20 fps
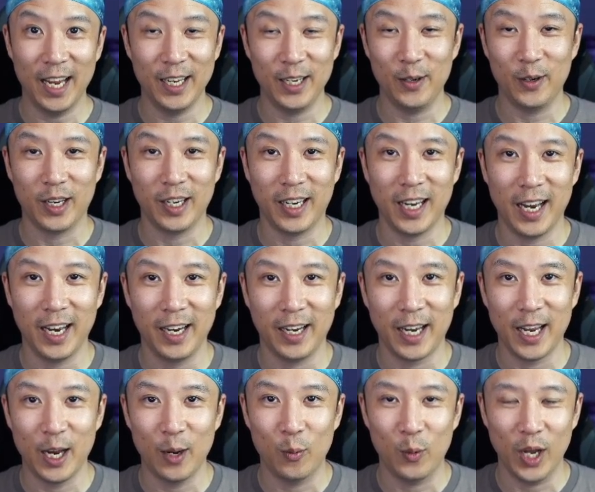You can get it
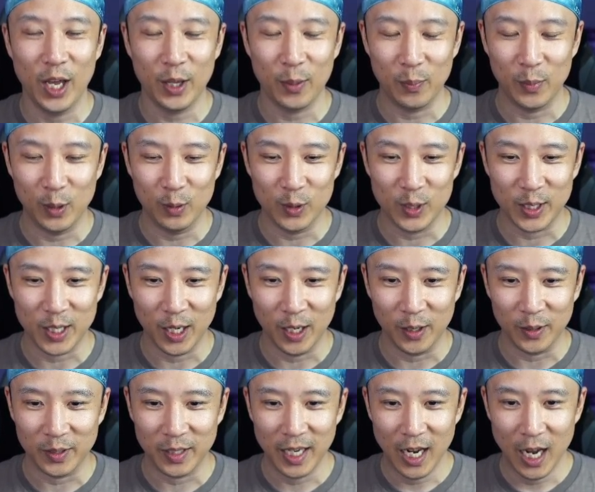again with Moonstone.